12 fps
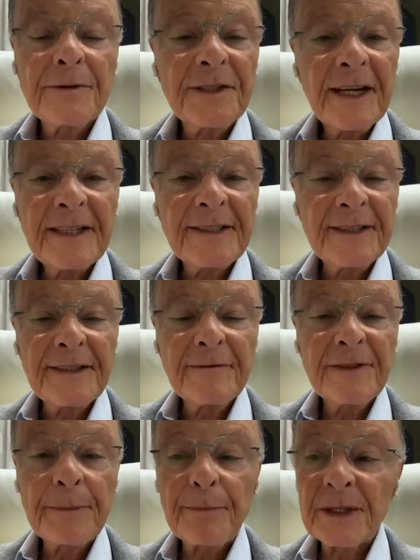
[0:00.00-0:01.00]
Well,
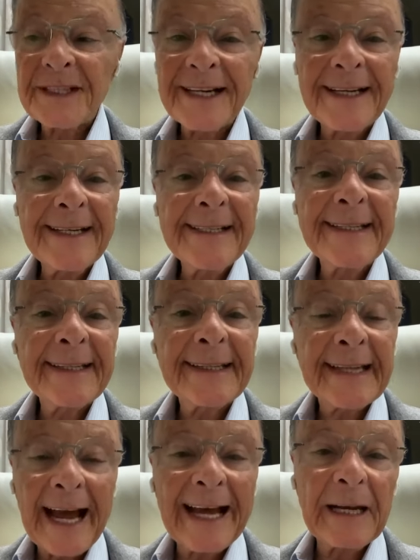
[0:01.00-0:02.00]
the Word of God
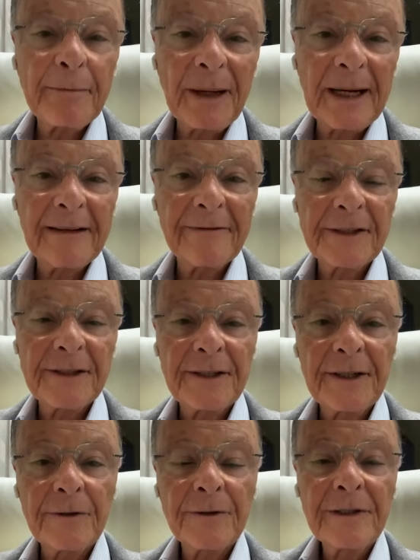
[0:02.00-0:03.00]
is like this as
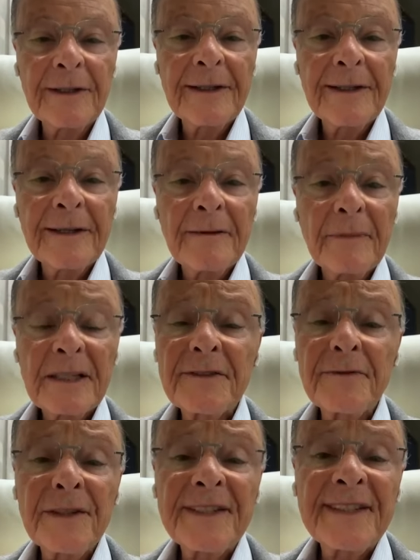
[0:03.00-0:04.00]
well. You may
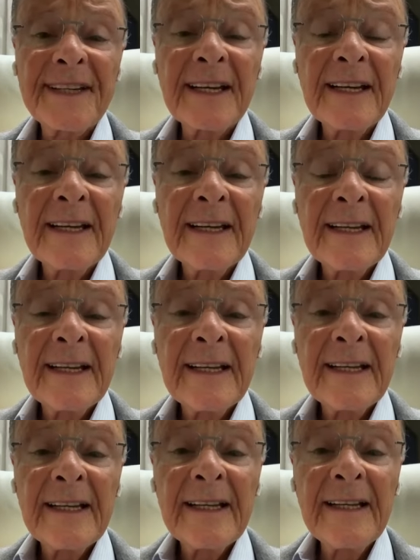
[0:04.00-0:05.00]
acknowledge that the
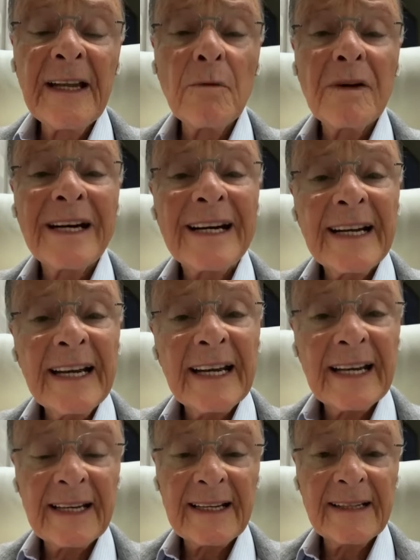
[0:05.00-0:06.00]
Word exists and
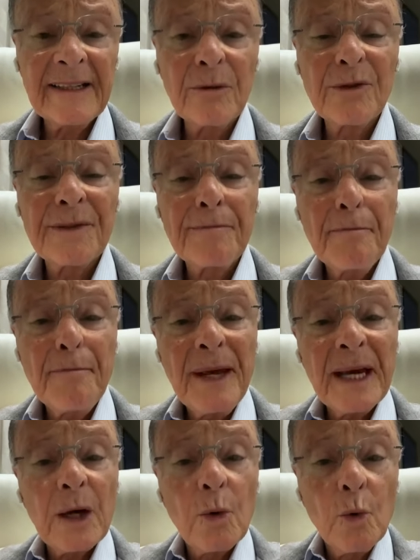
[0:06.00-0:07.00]
it's good,
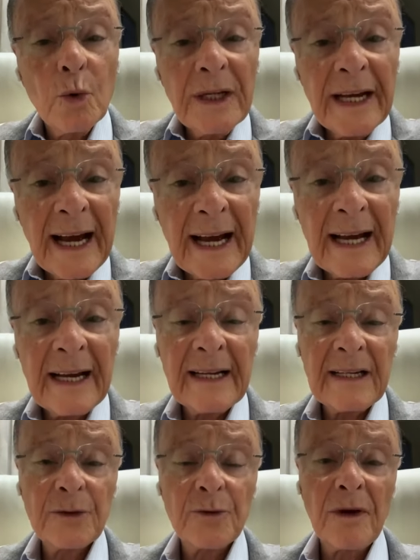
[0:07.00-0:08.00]
but if you
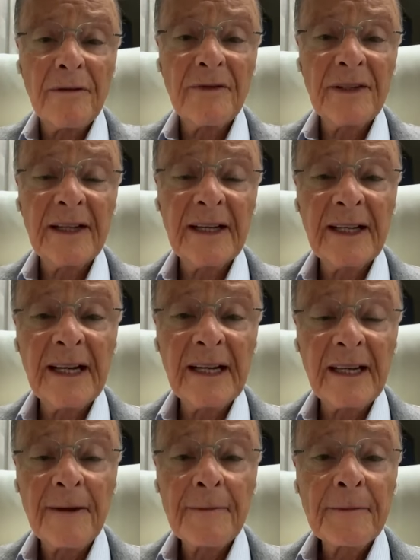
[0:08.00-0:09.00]
don't believe, if
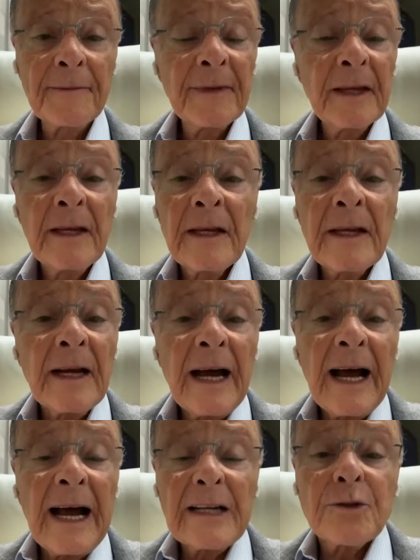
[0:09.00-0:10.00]
you don't
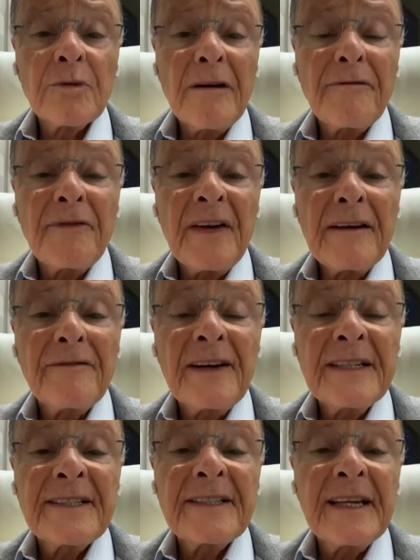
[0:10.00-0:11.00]
base your
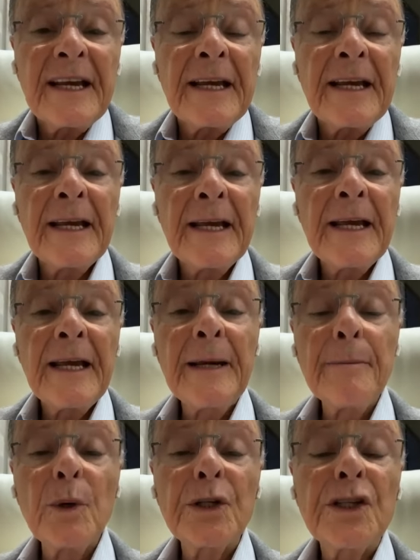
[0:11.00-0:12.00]
life upon that
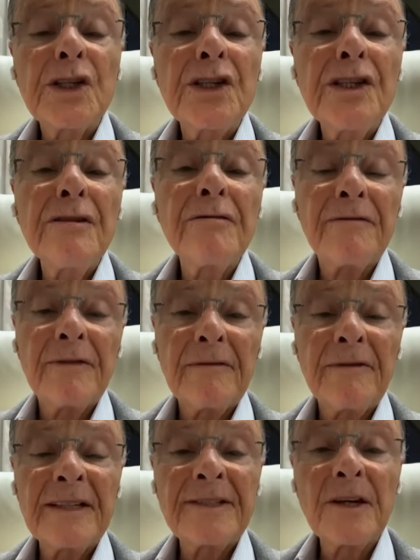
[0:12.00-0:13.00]
Word,
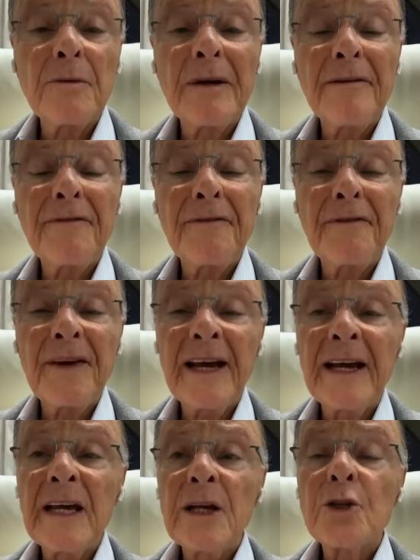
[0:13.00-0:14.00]
then your faith
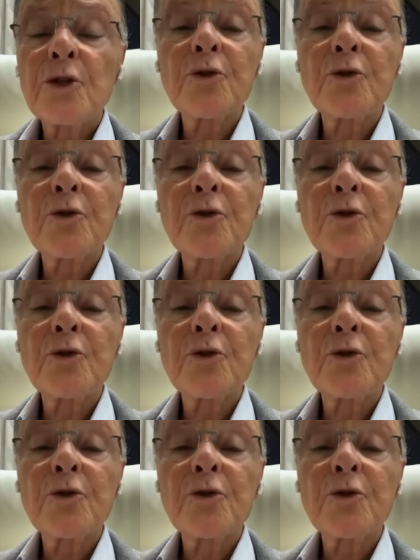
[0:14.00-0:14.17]
is going to